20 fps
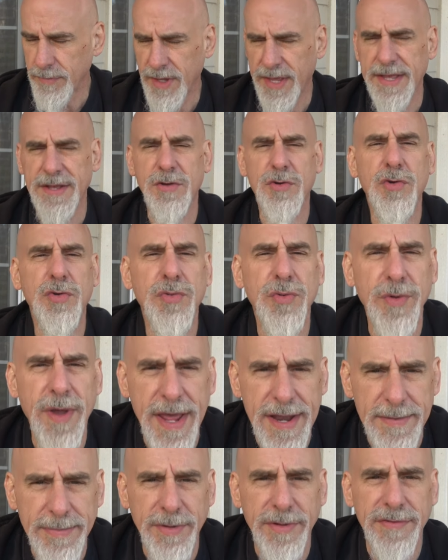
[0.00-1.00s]

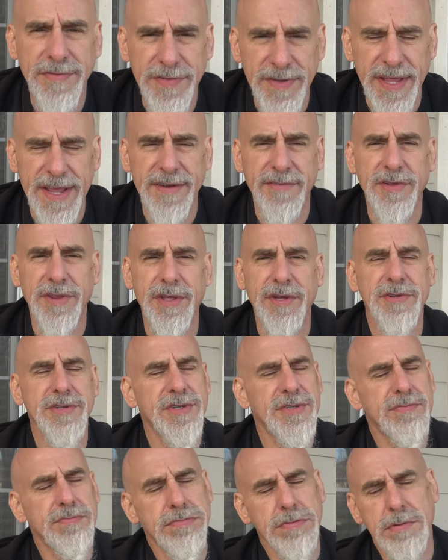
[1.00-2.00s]
Incredible flavor though,
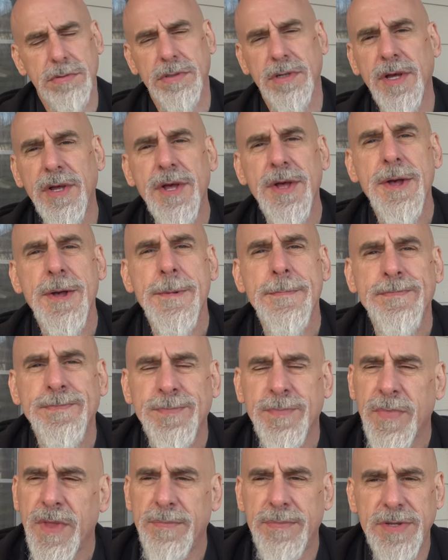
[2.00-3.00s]
just ugh,
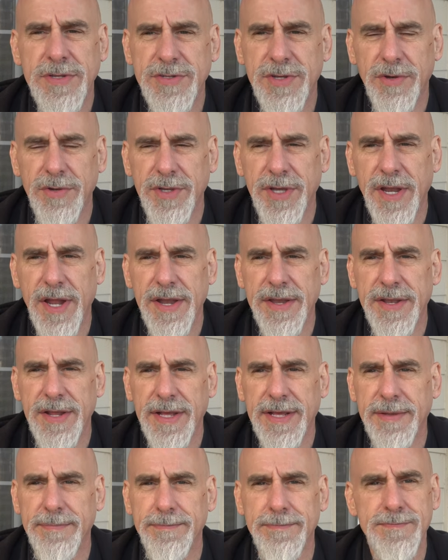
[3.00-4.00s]
be so good on
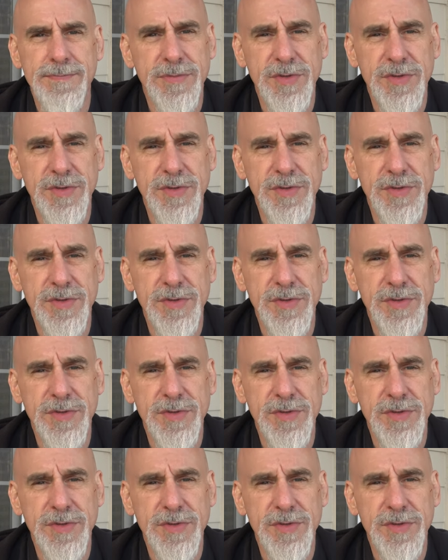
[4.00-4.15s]
like a